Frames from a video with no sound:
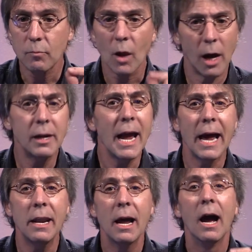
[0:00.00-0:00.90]

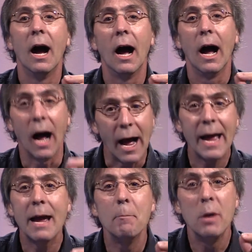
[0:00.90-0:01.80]
again, I
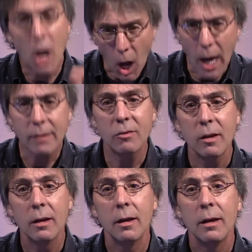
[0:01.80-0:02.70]
am not
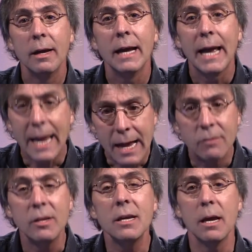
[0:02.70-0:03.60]

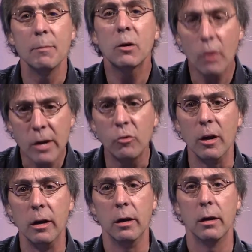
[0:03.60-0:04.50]
anti-immigration.